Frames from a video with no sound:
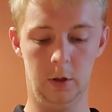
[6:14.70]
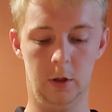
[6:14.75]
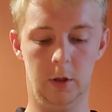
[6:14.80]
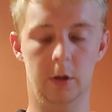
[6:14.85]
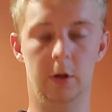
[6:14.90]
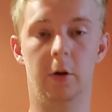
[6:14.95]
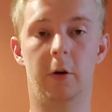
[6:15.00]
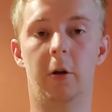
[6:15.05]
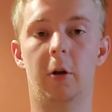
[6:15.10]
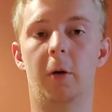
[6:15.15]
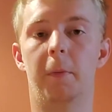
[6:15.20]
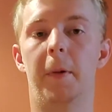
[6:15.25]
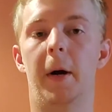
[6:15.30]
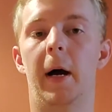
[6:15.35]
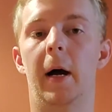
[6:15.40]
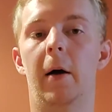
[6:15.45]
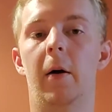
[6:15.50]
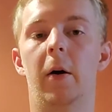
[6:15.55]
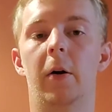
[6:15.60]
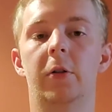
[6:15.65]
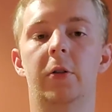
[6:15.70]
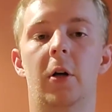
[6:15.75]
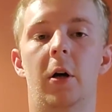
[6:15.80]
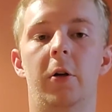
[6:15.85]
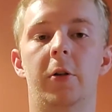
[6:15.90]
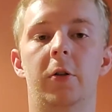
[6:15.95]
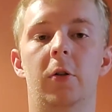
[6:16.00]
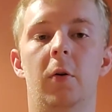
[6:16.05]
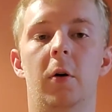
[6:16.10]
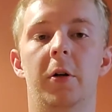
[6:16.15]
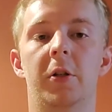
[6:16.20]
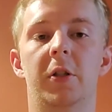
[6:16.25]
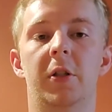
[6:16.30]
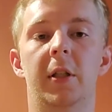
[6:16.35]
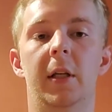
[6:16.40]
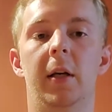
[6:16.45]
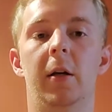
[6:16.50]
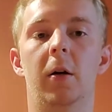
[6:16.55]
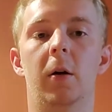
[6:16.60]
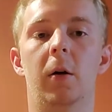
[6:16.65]
Nuclear power is also a
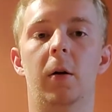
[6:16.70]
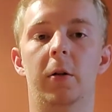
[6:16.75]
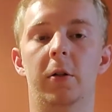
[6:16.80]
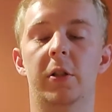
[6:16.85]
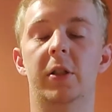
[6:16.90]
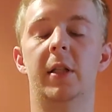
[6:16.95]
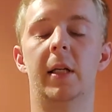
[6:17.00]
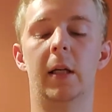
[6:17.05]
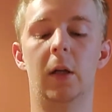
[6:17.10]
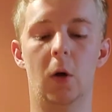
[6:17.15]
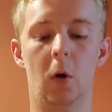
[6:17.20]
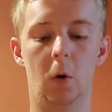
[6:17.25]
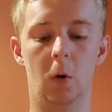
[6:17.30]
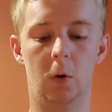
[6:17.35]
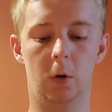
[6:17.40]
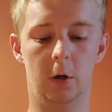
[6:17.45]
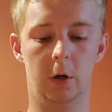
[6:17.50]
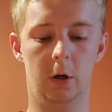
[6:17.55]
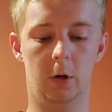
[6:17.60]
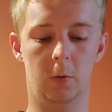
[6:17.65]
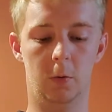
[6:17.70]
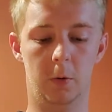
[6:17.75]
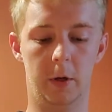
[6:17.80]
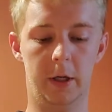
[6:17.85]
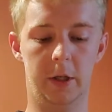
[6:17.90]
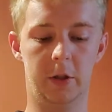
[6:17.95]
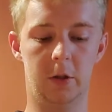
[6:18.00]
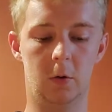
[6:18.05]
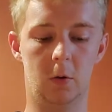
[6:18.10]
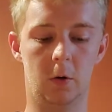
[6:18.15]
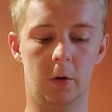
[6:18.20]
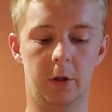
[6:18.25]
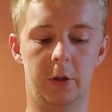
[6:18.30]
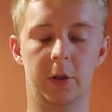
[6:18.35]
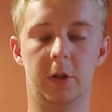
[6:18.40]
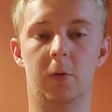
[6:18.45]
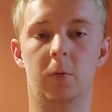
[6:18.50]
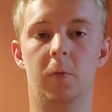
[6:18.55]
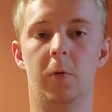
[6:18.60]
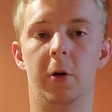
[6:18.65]
single
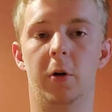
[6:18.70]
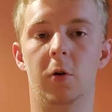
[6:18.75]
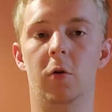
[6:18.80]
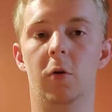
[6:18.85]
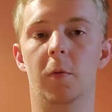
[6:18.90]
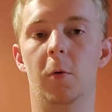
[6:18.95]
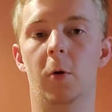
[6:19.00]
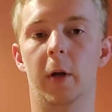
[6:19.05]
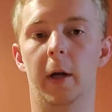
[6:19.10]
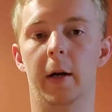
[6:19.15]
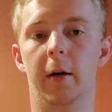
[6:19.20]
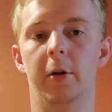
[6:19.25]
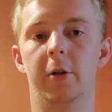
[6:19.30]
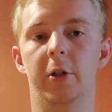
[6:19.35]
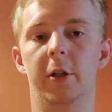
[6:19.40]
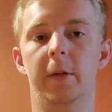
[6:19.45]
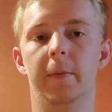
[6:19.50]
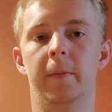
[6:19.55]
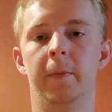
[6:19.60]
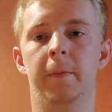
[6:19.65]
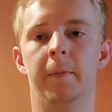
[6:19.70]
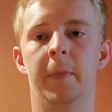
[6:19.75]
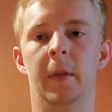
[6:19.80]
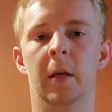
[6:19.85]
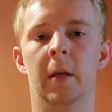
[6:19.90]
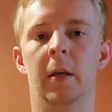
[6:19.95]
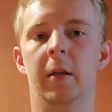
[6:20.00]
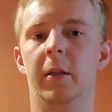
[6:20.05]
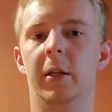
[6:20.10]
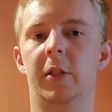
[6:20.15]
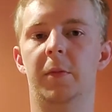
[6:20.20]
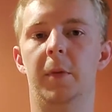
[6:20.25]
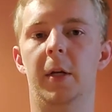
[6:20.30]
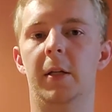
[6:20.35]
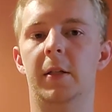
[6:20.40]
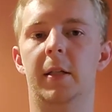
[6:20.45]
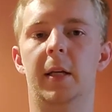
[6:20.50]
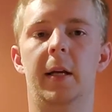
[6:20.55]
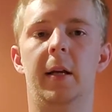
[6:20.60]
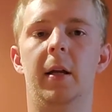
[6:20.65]
resource renewable energy. This
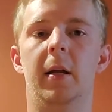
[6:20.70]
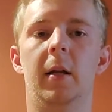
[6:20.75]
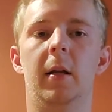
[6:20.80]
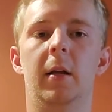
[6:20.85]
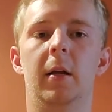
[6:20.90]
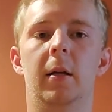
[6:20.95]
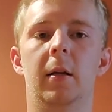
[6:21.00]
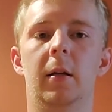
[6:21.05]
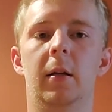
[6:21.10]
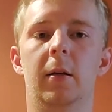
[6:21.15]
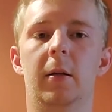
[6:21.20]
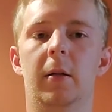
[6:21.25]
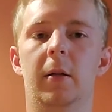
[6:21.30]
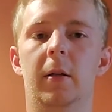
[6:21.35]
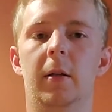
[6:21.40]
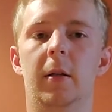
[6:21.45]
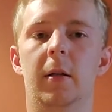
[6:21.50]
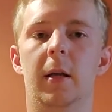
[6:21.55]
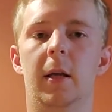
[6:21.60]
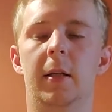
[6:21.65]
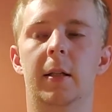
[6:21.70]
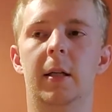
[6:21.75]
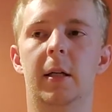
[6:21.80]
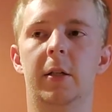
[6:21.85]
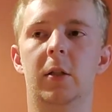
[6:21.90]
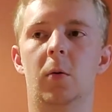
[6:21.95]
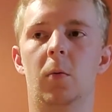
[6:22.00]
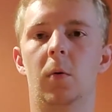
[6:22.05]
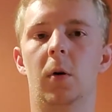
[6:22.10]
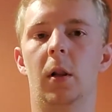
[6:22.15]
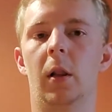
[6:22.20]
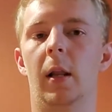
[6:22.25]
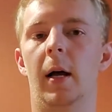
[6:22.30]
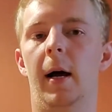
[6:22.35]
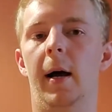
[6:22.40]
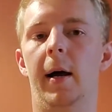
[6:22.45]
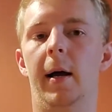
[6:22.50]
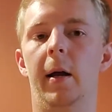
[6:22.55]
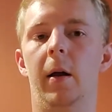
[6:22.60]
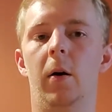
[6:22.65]
means that it doesn't
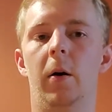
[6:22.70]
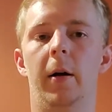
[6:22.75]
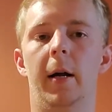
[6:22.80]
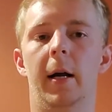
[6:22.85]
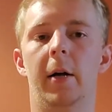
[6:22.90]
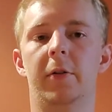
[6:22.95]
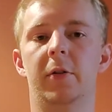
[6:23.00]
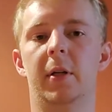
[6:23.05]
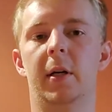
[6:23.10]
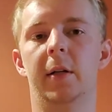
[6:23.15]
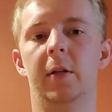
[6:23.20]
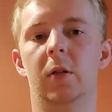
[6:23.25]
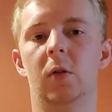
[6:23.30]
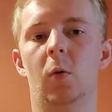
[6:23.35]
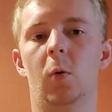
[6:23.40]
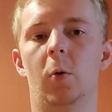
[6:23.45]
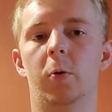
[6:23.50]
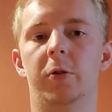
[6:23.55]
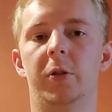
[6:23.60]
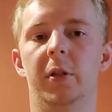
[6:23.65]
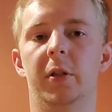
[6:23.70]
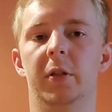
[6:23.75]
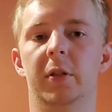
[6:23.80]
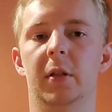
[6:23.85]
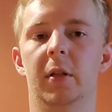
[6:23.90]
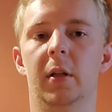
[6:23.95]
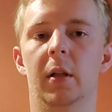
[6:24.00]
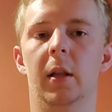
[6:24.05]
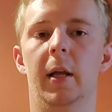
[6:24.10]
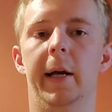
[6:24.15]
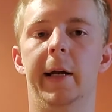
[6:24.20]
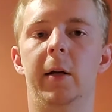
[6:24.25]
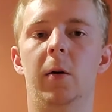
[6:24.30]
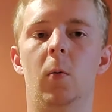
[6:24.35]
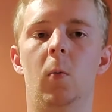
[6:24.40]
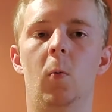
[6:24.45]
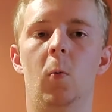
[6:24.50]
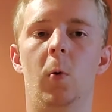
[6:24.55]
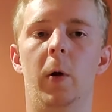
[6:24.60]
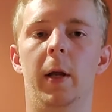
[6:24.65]
rely on outside sources like
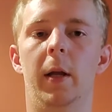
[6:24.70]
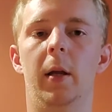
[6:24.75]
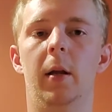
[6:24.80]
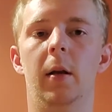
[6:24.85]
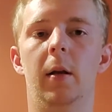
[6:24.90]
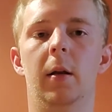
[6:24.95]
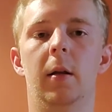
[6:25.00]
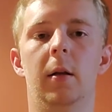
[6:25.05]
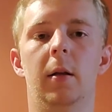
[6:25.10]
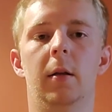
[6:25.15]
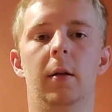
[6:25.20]
wind